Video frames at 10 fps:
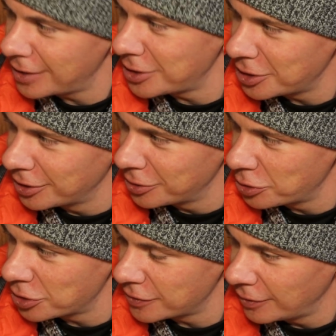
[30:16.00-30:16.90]
fictional
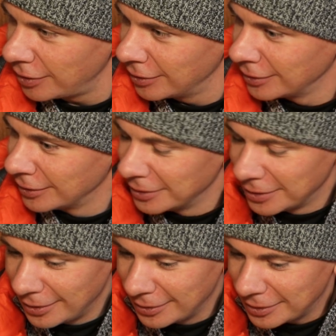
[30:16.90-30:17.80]
creatures.
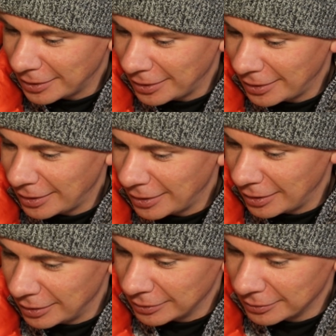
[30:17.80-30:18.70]
This is what really
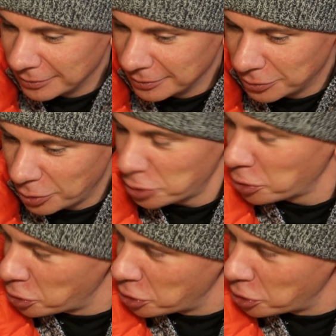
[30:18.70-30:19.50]
exists, as you